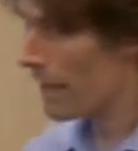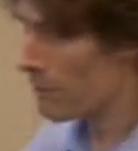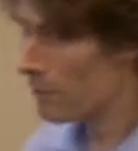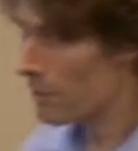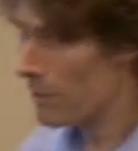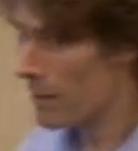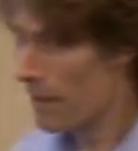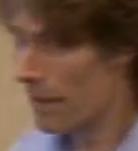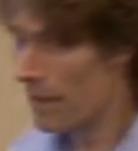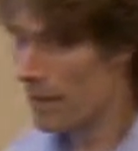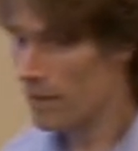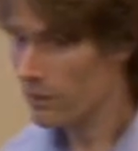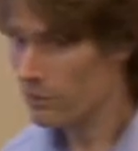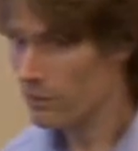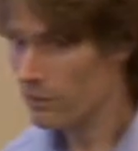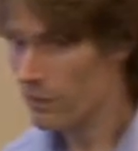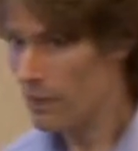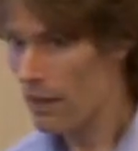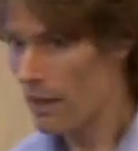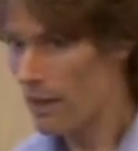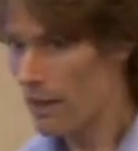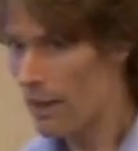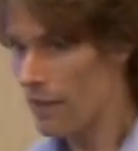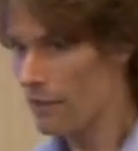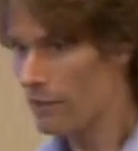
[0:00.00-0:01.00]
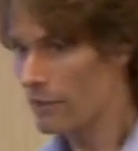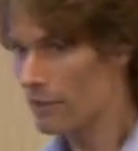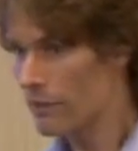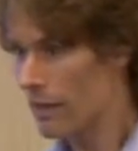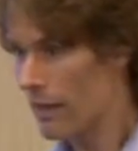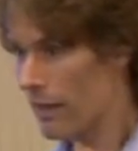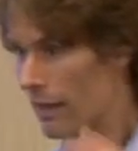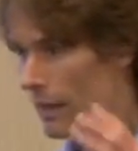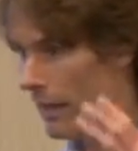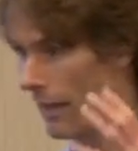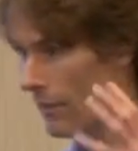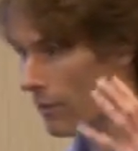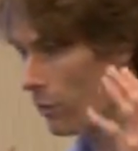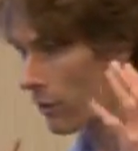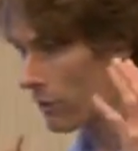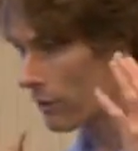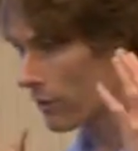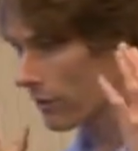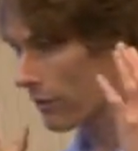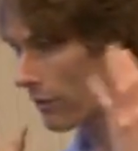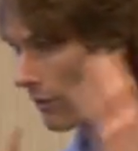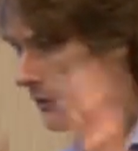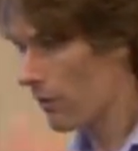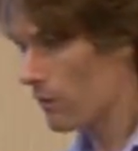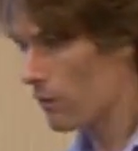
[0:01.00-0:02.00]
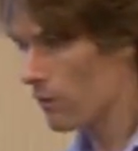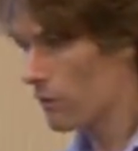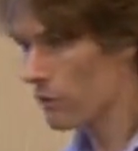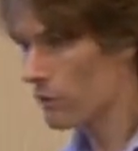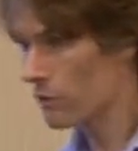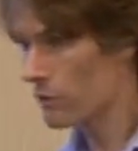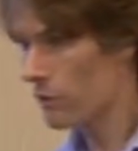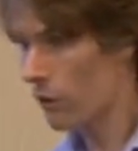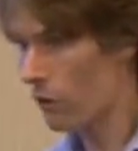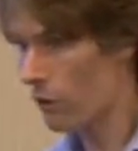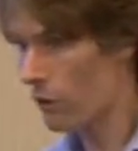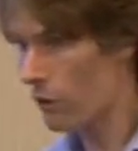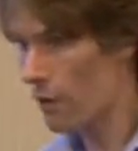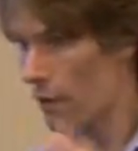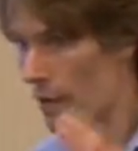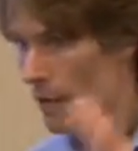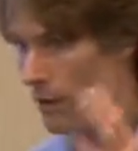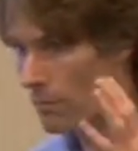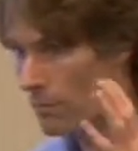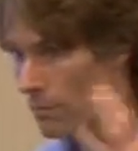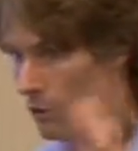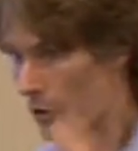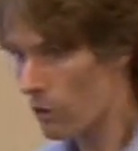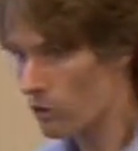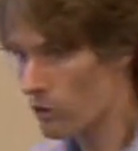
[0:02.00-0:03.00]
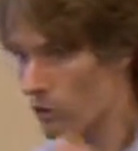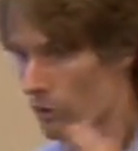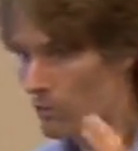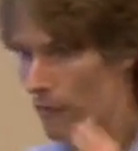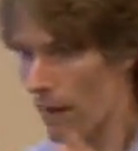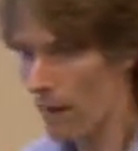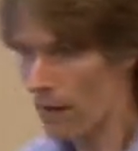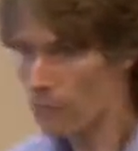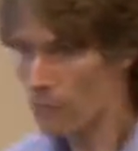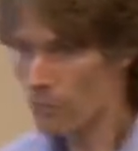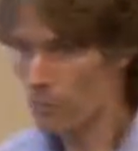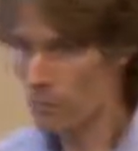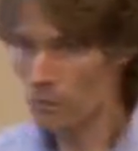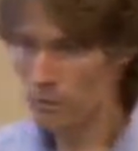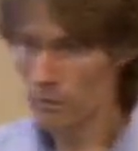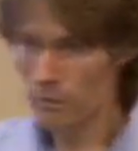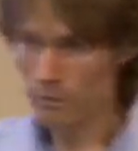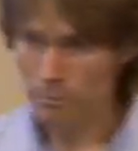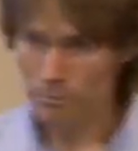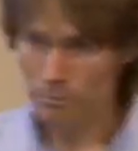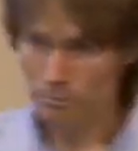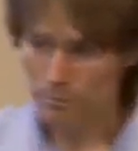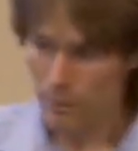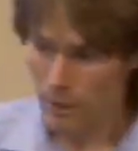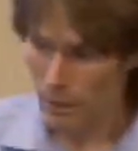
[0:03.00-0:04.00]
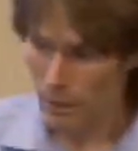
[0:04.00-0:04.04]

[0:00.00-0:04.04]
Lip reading: MBAs, it's telling everyone to focus on project management,